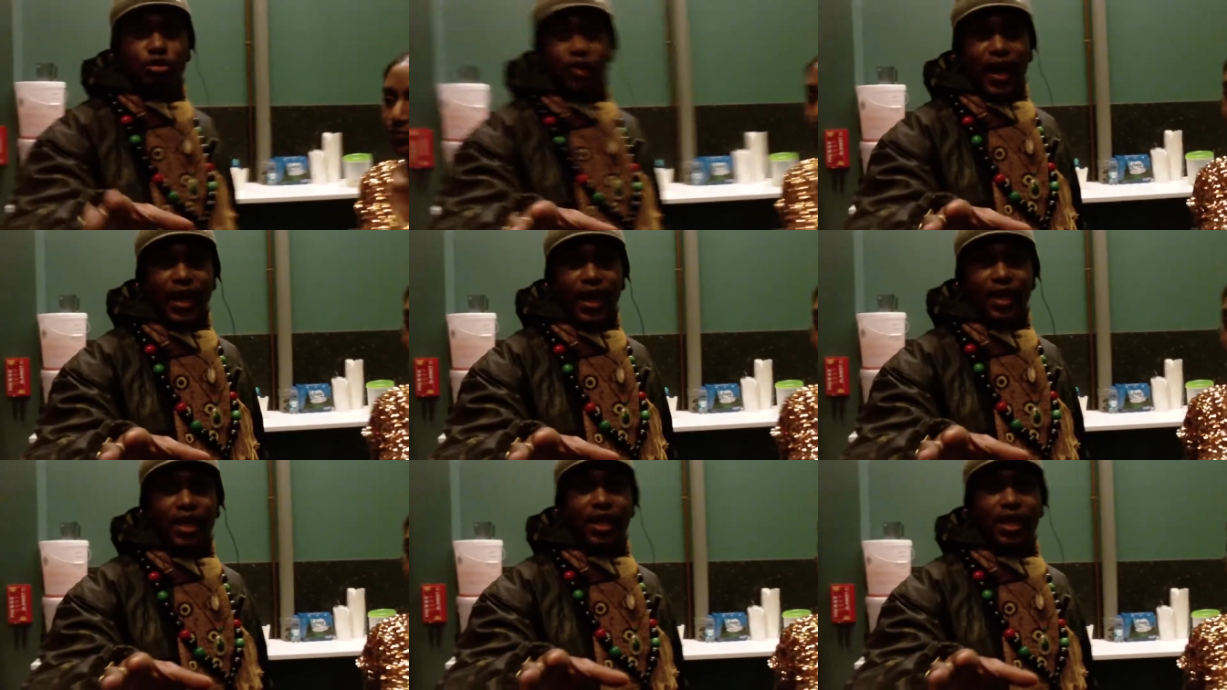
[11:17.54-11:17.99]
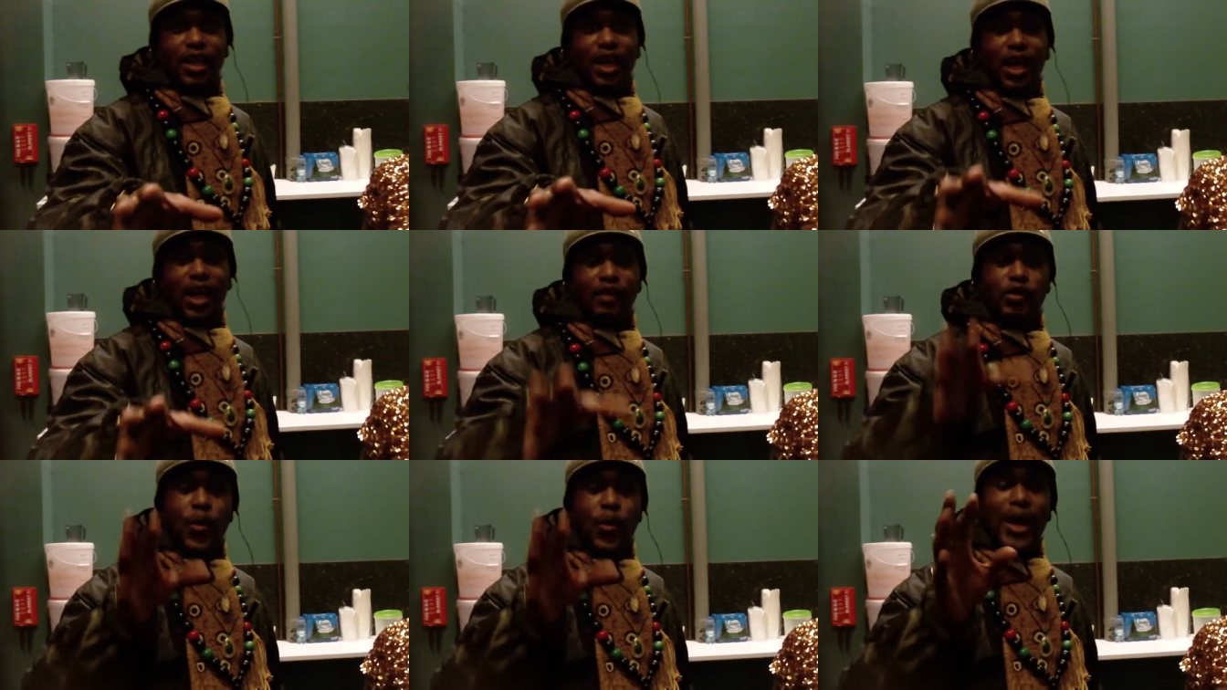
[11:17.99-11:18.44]
right?
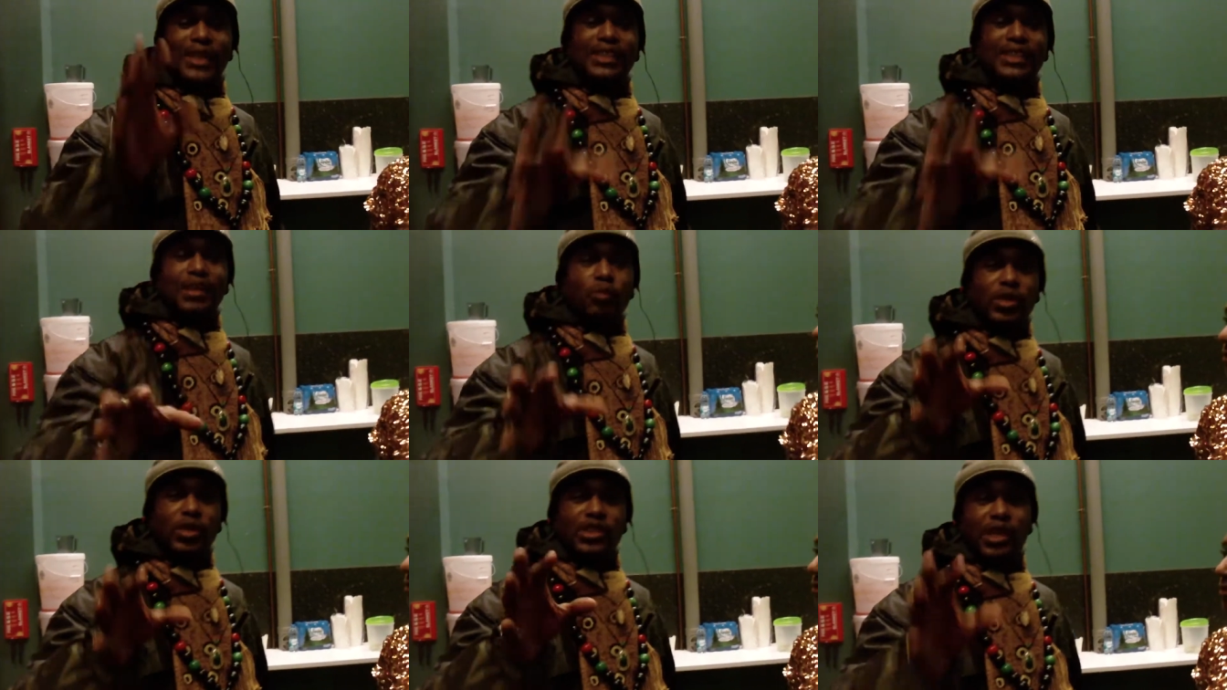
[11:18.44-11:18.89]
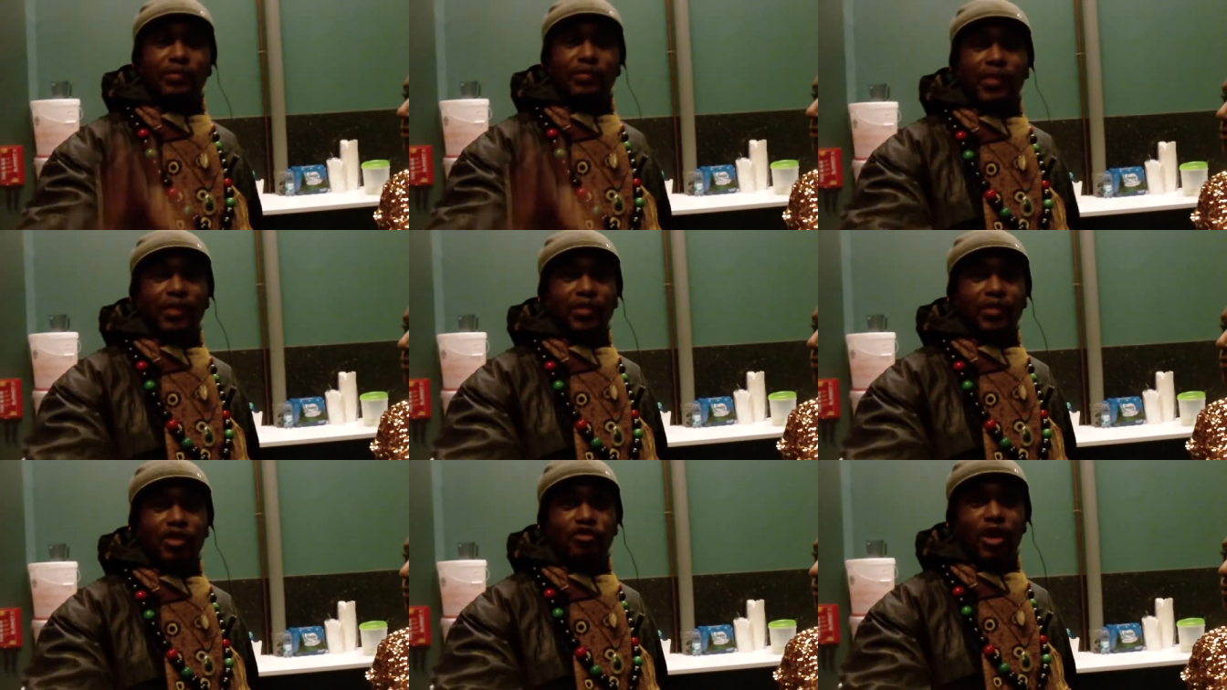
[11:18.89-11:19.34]
If you ask them what's their
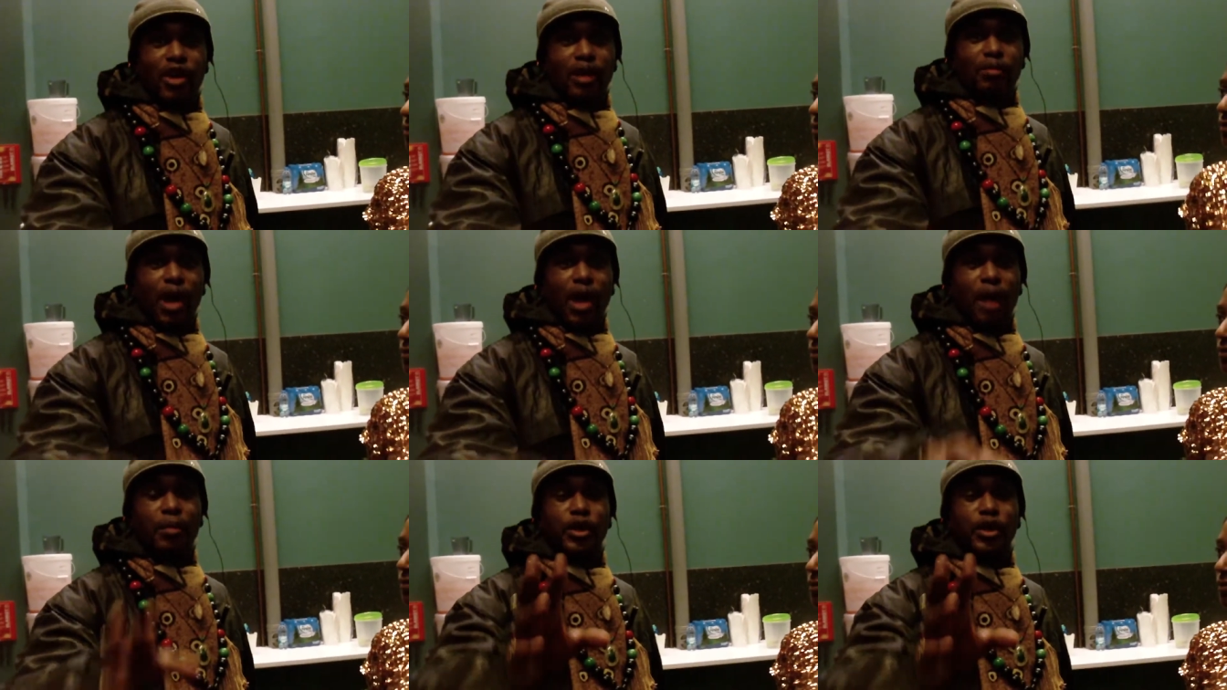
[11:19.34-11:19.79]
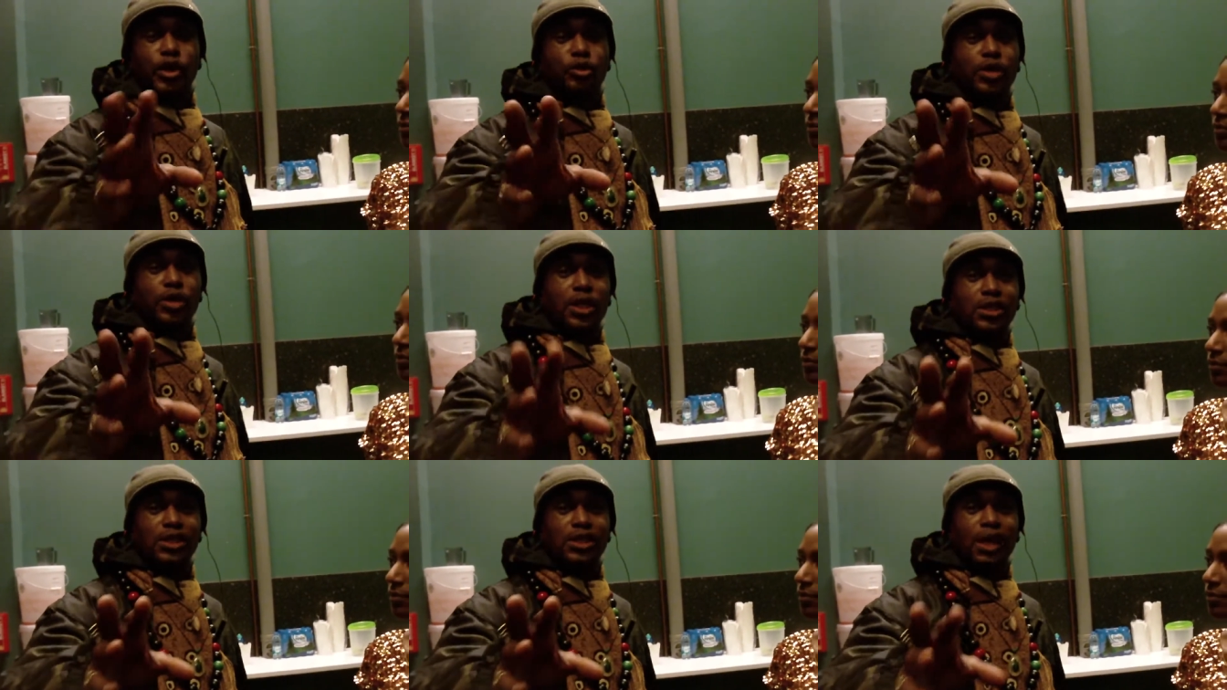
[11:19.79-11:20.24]
favorite grape, I'm gonna do
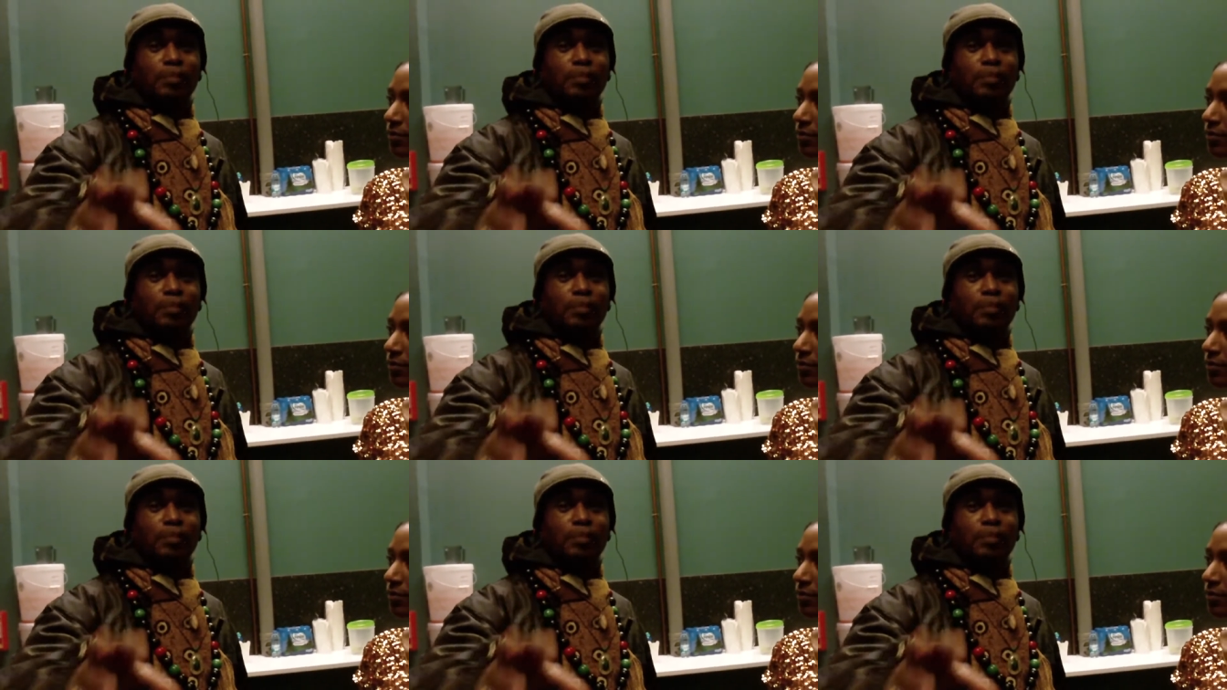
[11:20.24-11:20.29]
this.